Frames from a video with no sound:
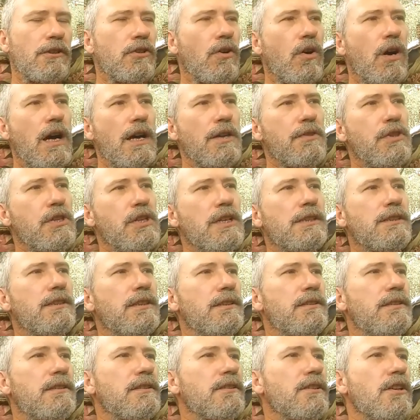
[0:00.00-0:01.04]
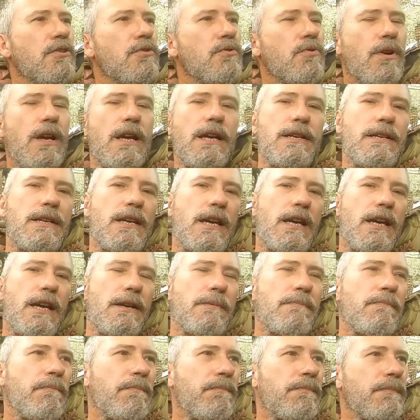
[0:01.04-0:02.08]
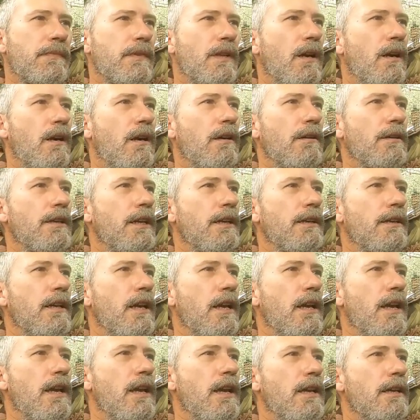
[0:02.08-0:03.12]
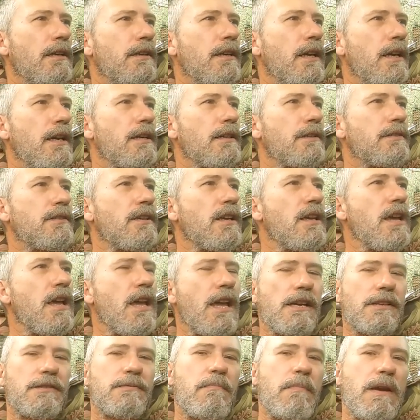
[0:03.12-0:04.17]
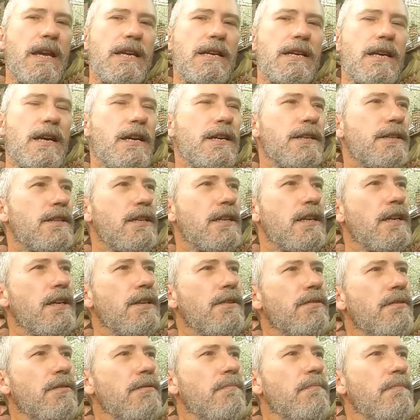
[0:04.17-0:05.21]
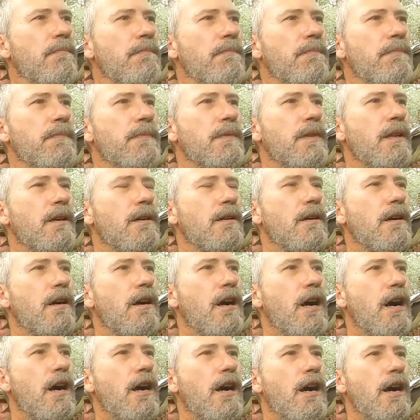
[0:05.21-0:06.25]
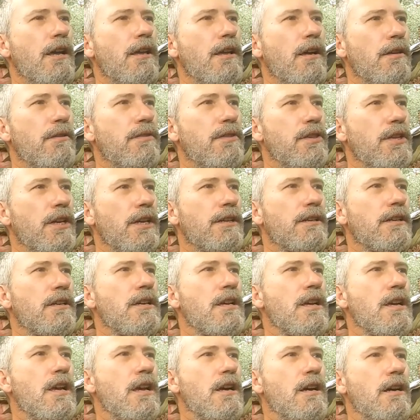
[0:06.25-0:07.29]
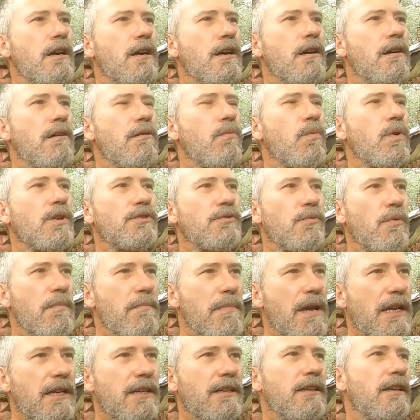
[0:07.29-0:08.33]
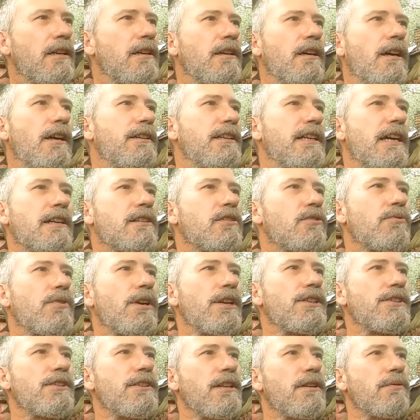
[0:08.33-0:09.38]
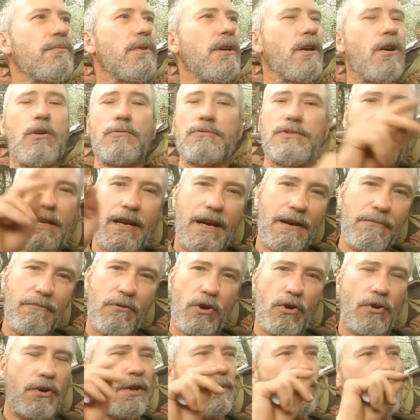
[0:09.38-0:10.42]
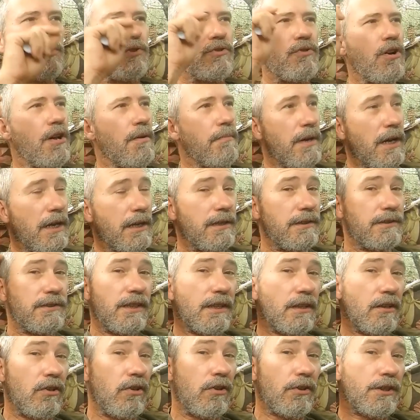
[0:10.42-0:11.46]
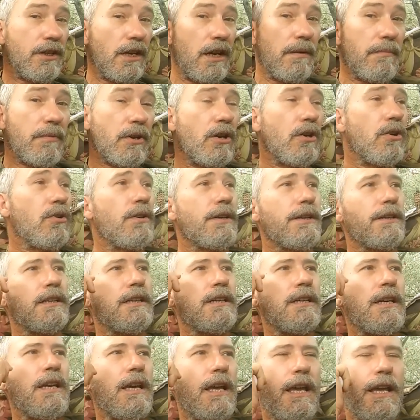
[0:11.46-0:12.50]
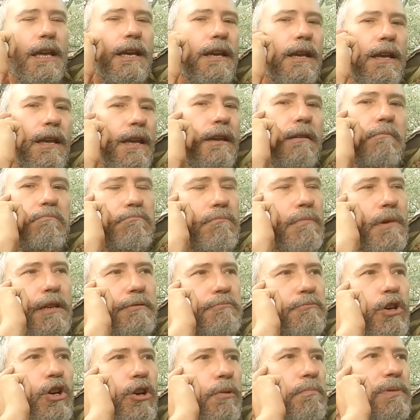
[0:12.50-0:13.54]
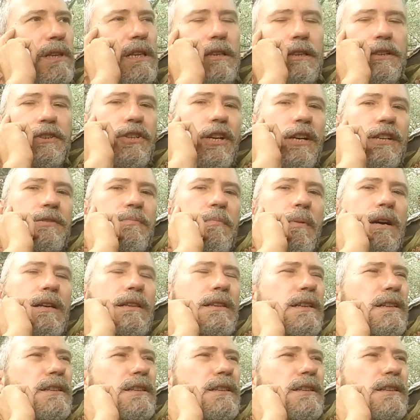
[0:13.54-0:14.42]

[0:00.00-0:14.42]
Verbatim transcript: So I think this is a great day. Uh, it, it, it's, it's May nineteenth. Uh, I, I think uh, once we make a, a declaration that we... Oh, see, I've already withdrawn my consent a long time ago, and, and, and it completely changed my